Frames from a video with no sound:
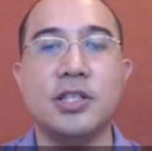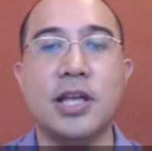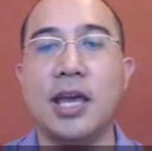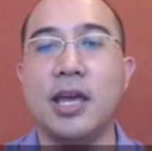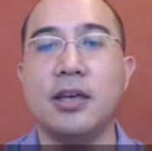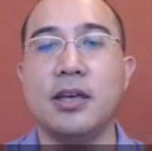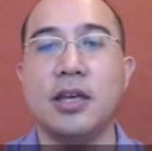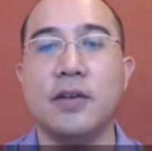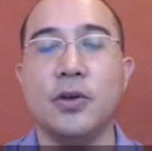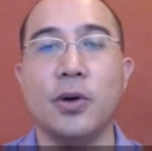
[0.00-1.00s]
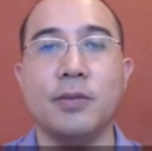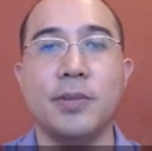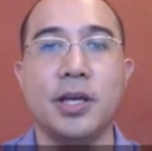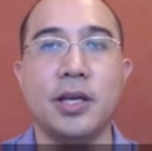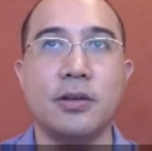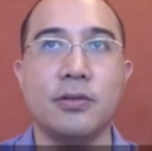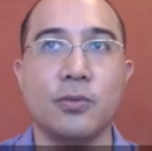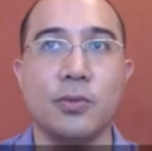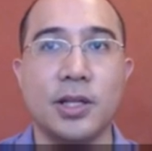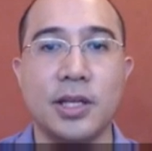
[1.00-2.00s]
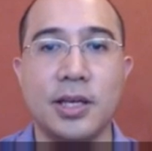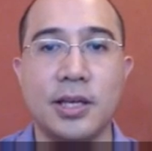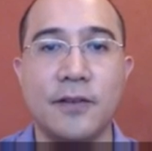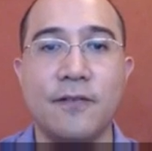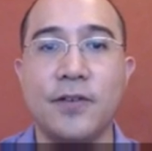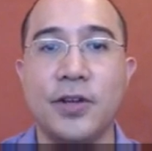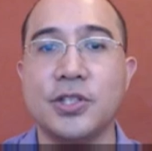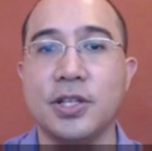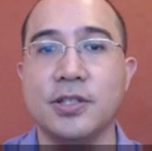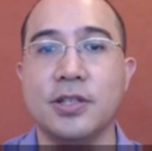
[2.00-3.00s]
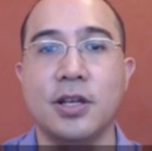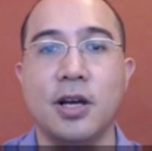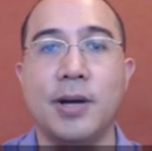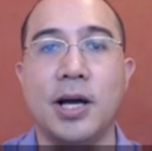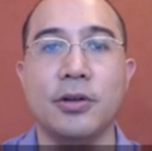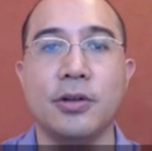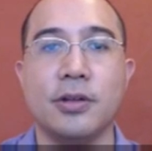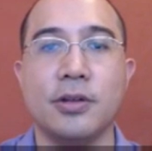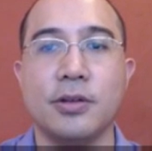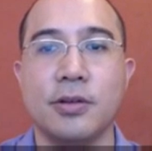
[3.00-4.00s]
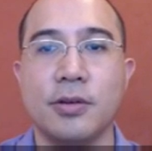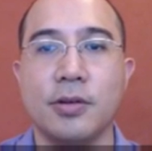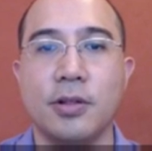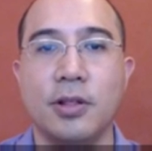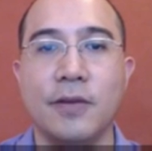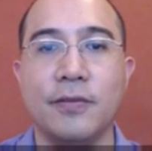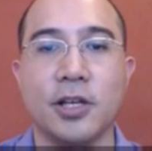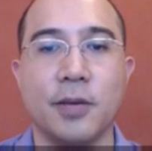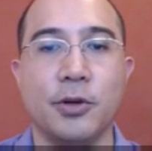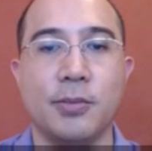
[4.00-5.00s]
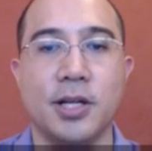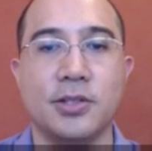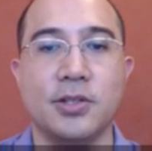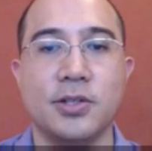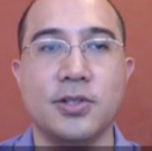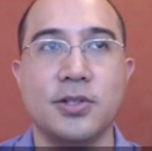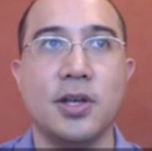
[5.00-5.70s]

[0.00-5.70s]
day if you want to be really efficient about leveling up your monsters.